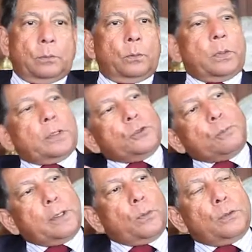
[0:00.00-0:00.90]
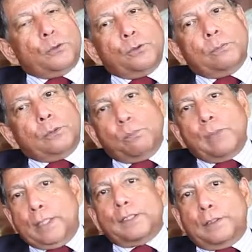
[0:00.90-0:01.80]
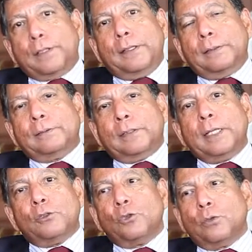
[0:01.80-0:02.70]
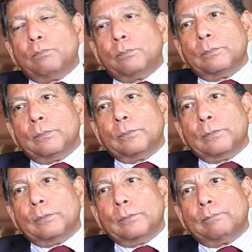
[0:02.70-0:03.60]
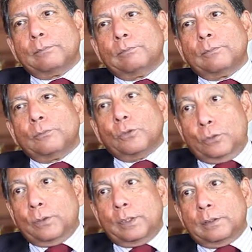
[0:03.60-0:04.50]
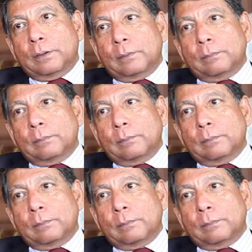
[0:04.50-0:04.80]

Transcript: Whereas you might think to do it,